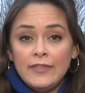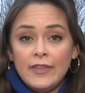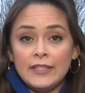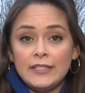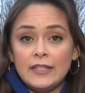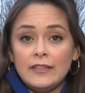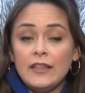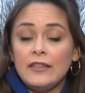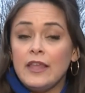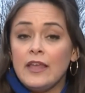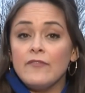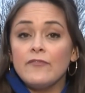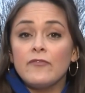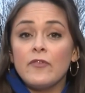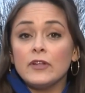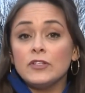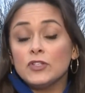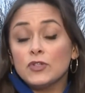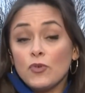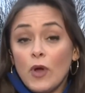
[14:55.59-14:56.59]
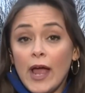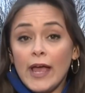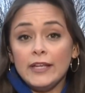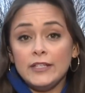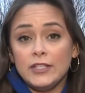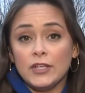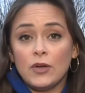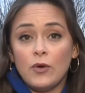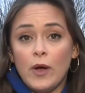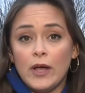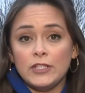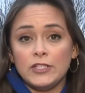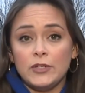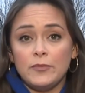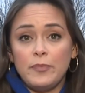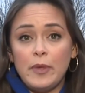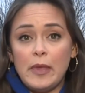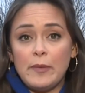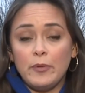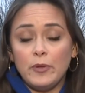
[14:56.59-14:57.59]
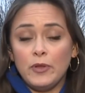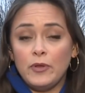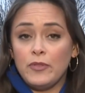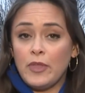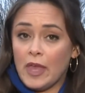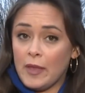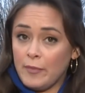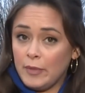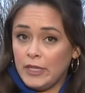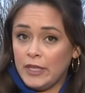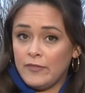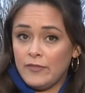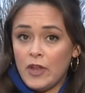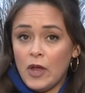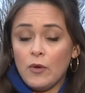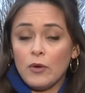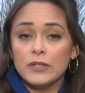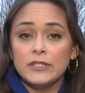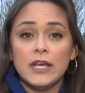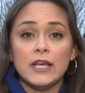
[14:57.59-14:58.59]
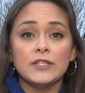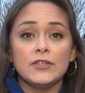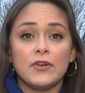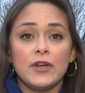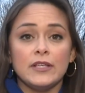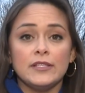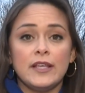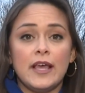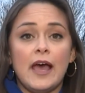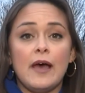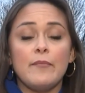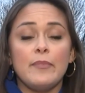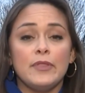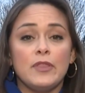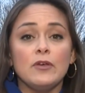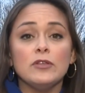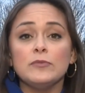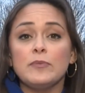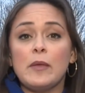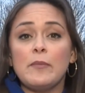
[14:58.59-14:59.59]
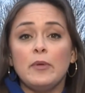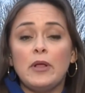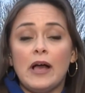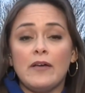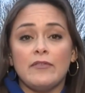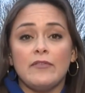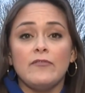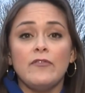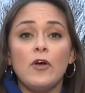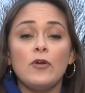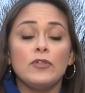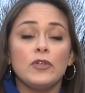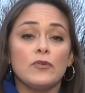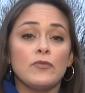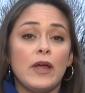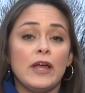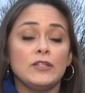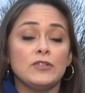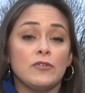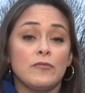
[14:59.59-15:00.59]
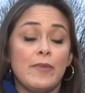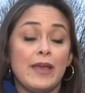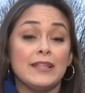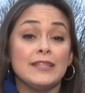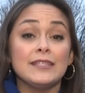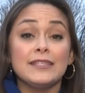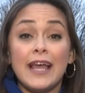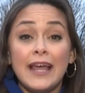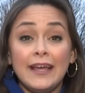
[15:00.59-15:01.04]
They said that they've tried to question people who they believe know where Desirea is at, but those people have invoked their right to remain